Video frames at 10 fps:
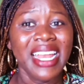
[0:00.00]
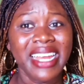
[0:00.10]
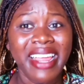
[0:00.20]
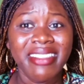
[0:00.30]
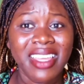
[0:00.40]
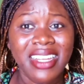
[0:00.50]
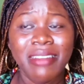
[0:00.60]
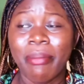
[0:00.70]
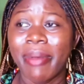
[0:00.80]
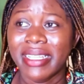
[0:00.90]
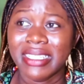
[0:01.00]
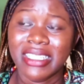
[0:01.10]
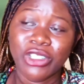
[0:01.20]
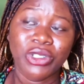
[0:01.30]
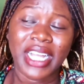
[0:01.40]
And I think the
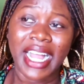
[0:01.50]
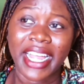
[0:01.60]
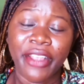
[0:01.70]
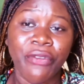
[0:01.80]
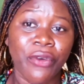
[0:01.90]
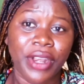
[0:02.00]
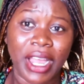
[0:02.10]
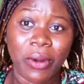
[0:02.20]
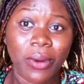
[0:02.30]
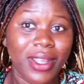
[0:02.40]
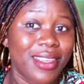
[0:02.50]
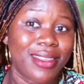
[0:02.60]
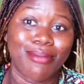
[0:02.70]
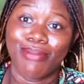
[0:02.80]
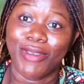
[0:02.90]
best deal you can get for now,
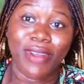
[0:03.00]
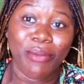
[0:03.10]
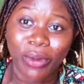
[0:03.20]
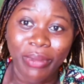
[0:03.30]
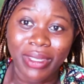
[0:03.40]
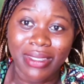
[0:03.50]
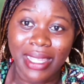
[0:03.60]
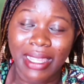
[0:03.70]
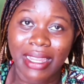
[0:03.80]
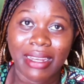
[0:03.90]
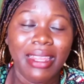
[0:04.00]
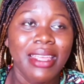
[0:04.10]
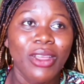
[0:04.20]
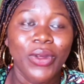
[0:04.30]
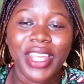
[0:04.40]
if I'm not mistaken,
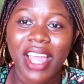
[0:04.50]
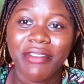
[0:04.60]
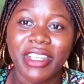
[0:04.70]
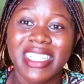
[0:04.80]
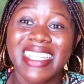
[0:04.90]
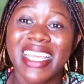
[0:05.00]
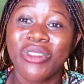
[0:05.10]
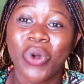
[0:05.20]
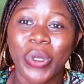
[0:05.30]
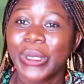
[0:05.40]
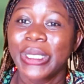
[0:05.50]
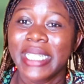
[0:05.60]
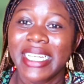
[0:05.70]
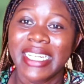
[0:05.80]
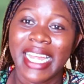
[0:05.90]
on the average is
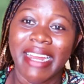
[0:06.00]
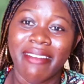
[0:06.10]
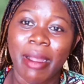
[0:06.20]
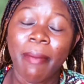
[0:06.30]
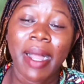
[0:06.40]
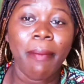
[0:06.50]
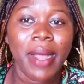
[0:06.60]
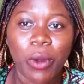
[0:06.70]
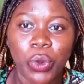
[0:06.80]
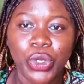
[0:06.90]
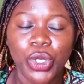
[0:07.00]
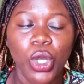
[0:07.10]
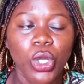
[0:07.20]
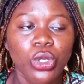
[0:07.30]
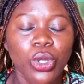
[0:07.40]
800 naira per pound.
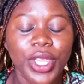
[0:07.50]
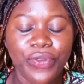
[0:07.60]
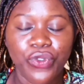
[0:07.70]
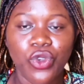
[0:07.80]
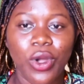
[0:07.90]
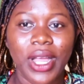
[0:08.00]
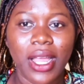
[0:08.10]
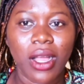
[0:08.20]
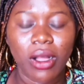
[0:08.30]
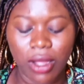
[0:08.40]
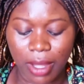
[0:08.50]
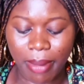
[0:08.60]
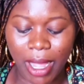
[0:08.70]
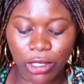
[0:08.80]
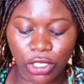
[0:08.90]
So if you are
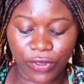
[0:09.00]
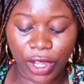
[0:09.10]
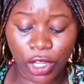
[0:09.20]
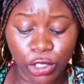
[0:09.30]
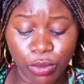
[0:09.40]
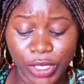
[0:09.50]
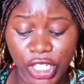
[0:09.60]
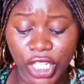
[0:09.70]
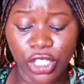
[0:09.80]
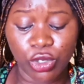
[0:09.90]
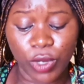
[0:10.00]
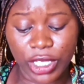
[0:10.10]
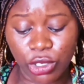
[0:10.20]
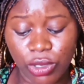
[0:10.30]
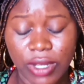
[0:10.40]
about, if you're going to be changing
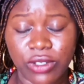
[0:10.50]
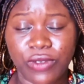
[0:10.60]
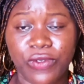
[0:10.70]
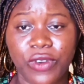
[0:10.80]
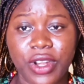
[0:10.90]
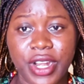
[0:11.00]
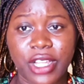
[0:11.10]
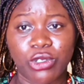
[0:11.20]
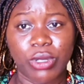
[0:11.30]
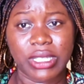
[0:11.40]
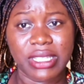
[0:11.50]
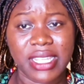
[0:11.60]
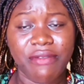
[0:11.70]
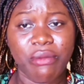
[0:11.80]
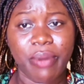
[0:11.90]

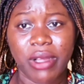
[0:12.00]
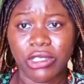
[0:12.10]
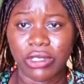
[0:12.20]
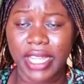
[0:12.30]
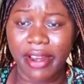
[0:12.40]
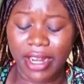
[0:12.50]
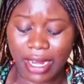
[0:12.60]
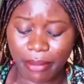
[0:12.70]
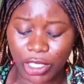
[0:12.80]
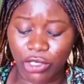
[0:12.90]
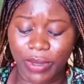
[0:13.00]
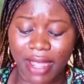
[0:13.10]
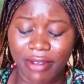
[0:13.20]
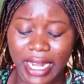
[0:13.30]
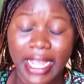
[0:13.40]
22,427 pounds to naira, that means you'll
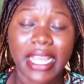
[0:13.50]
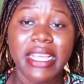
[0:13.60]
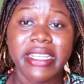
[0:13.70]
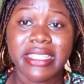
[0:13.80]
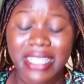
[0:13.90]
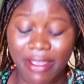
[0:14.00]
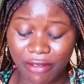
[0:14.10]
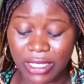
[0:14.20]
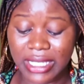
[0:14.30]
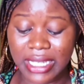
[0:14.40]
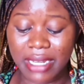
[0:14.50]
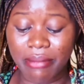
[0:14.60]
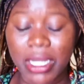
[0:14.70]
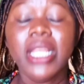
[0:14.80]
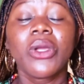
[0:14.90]
be having like
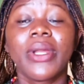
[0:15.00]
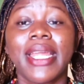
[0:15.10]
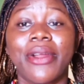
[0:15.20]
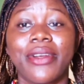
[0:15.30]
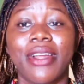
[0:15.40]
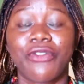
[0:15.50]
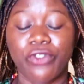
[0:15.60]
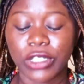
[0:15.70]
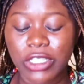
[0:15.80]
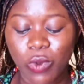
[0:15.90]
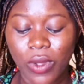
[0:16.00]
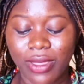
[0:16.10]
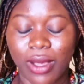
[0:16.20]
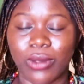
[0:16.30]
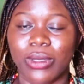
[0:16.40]

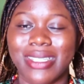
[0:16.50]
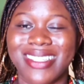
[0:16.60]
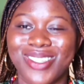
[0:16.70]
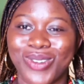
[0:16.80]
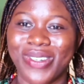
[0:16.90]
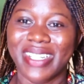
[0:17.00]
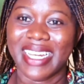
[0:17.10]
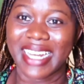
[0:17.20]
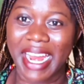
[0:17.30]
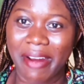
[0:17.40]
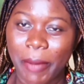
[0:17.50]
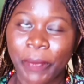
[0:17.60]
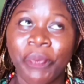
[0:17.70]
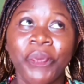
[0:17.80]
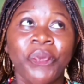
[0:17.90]
17,941,600 naira.